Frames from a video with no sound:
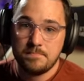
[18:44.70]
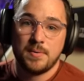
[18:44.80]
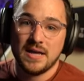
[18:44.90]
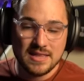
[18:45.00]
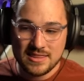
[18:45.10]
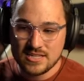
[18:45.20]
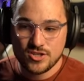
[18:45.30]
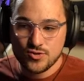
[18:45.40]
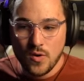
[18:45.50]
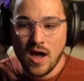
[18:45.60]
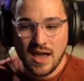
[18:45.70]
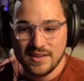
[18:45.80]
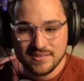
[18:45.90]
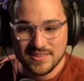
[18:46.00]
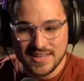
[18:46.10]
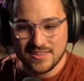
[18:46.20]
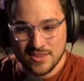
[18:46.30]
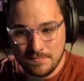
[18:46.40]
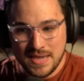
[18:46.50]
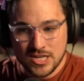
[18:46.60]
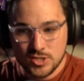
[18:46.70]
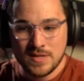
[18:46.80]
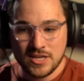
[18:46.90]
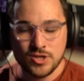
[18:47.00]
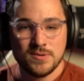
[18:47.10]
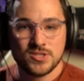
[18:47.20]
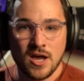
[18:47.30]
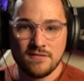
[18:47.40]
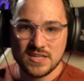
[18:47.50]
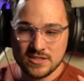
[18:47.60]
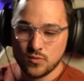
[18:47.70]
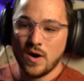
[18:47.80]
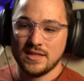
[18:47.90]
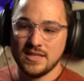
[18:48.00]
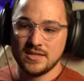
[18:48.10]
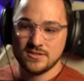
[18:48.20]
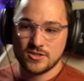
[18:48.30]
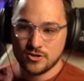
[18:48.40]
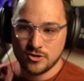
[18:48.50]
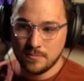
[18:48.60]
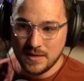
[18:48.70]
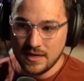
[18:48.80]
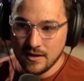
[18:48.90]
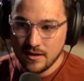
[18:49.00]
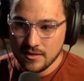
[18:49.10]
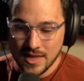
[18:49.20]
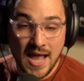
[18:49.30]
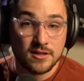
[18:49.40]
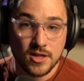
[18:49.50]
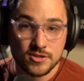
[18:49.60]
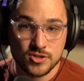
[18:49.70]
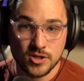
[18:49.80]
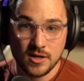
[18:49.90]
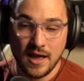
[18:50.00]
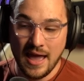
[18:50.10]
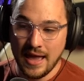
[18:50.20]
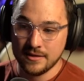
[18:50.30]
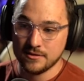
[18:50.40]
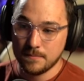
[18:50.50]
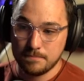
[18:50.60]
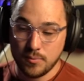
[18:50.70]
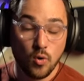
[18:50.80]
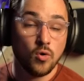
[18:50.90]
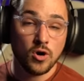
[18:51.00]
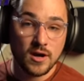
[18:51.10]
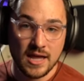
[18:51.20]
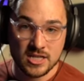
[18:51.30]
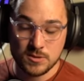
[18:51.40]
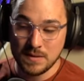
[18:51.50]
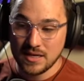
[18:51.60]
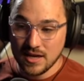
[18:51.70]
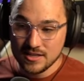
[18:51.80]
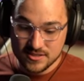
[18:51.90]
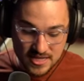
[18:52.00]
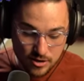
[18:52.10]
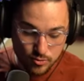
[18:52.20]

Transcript: But this is why, like, the management at Ubisoft is widely considered to be lackluster and poor. And it's because they